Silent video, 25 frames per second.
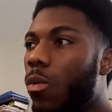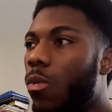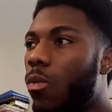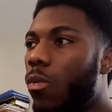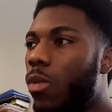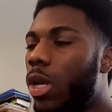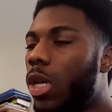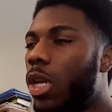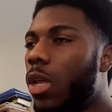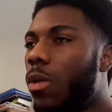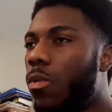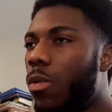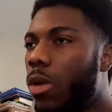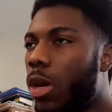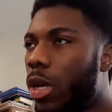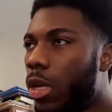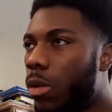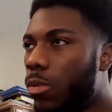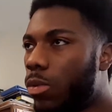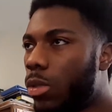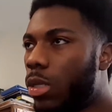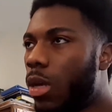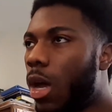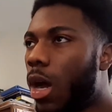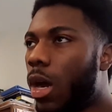Wendy
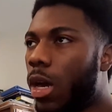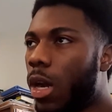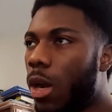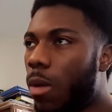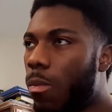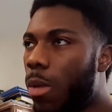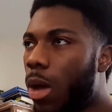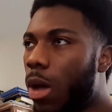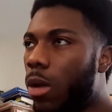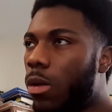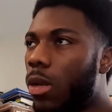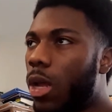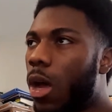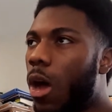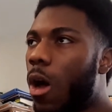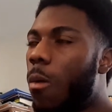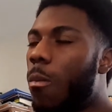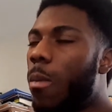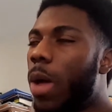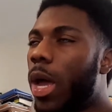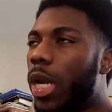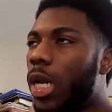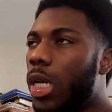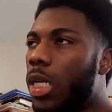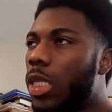Williams talking about
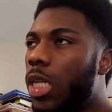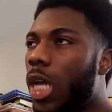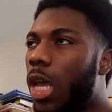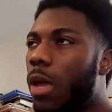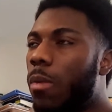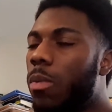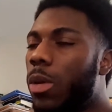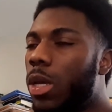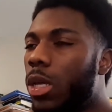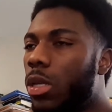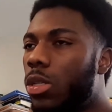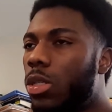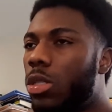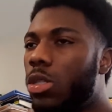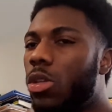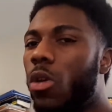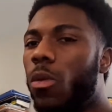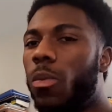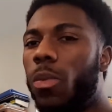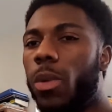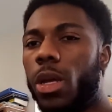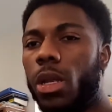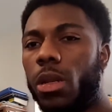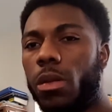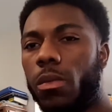Almighty J being
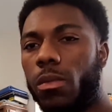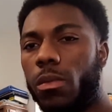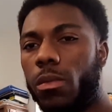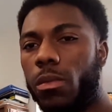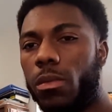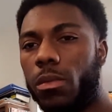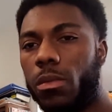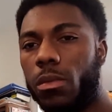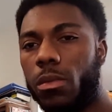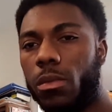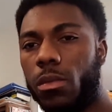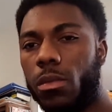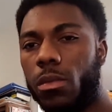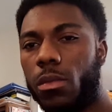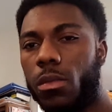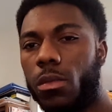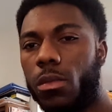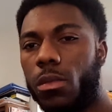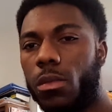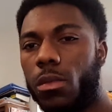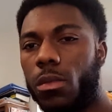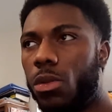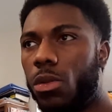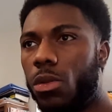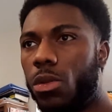stupid.
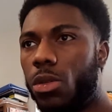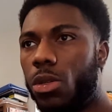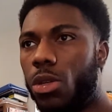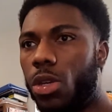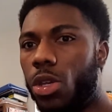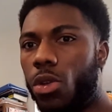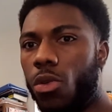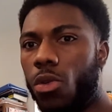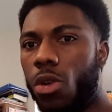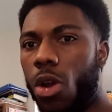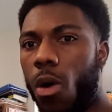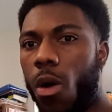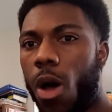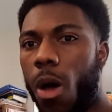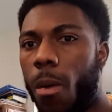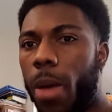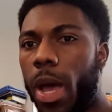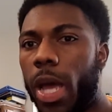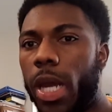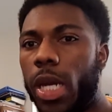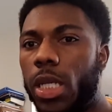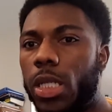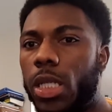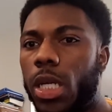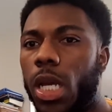Do you know
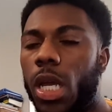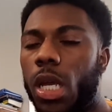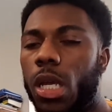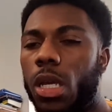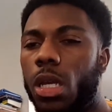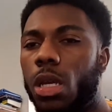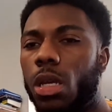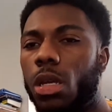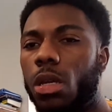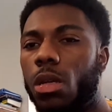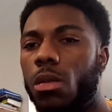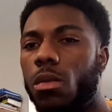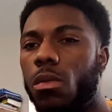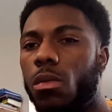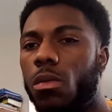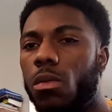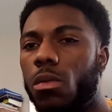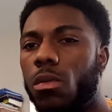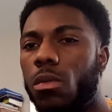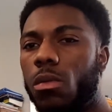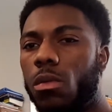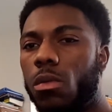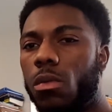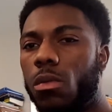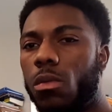Almighty J?
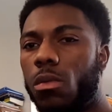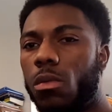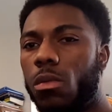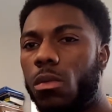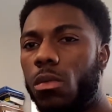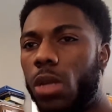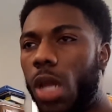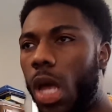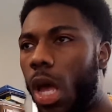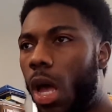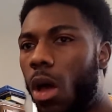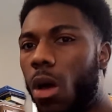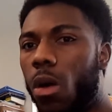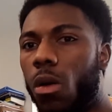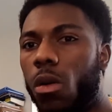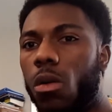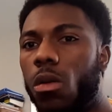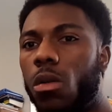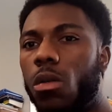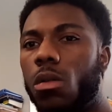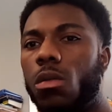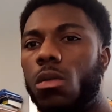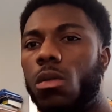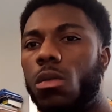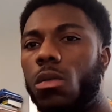No.
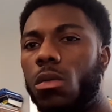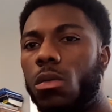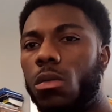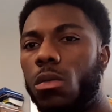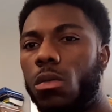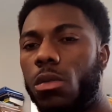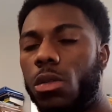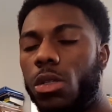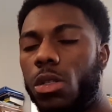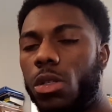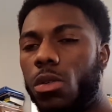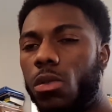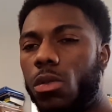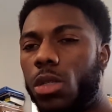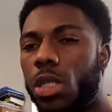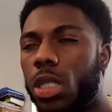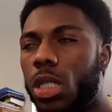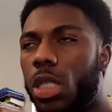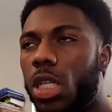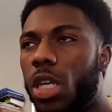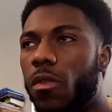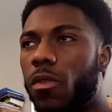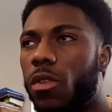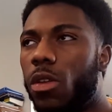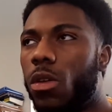You
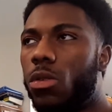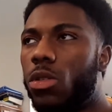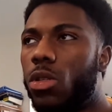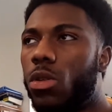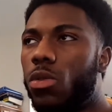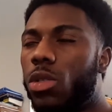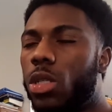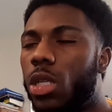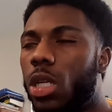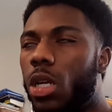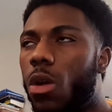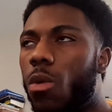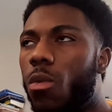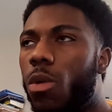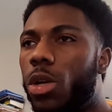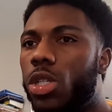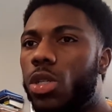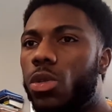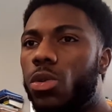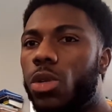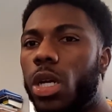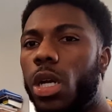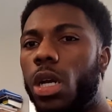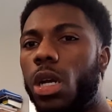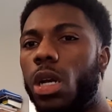just giving your 2 cents on what
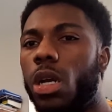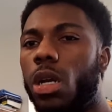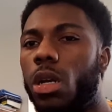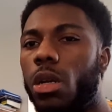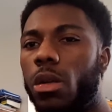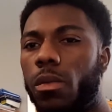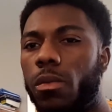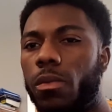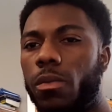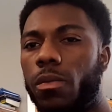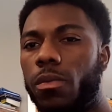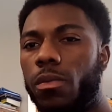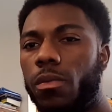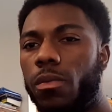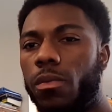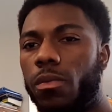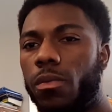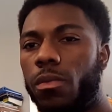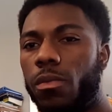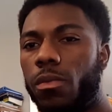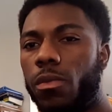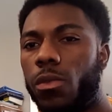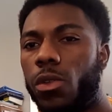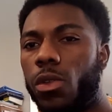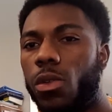you hear.
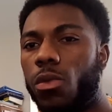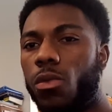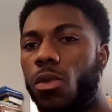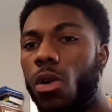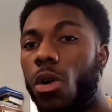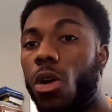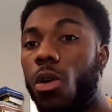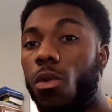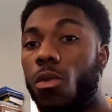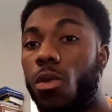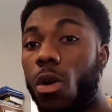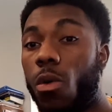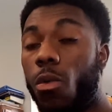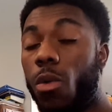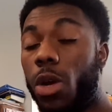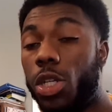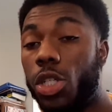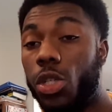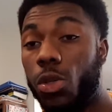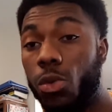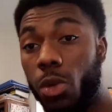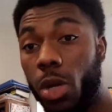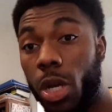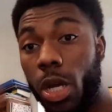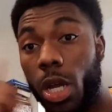Quote unquote
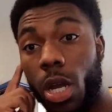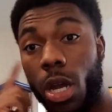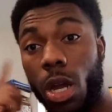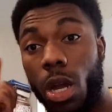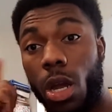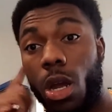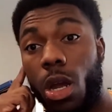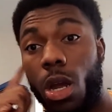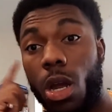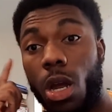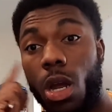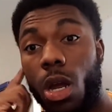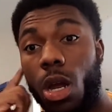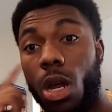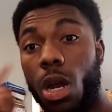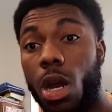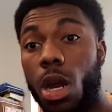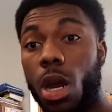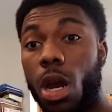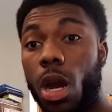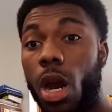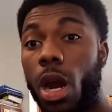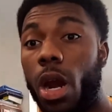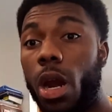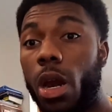what you
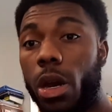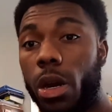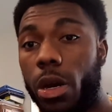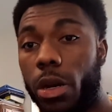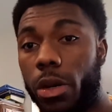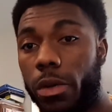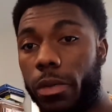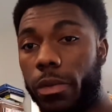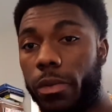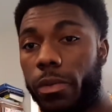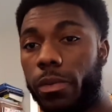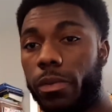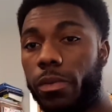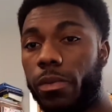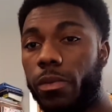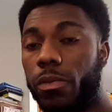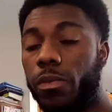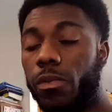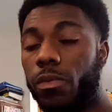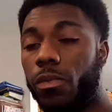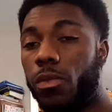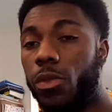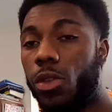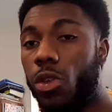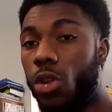heard.
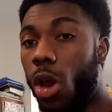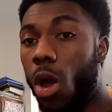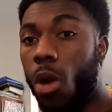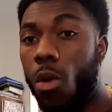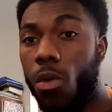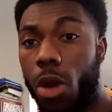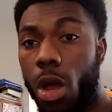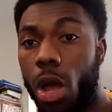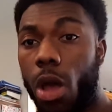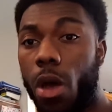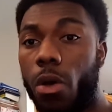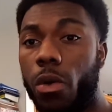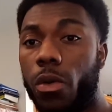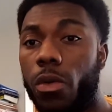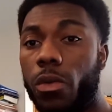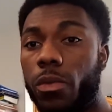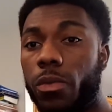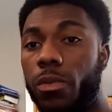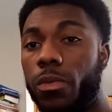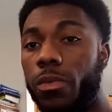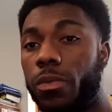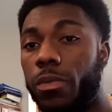You don't know.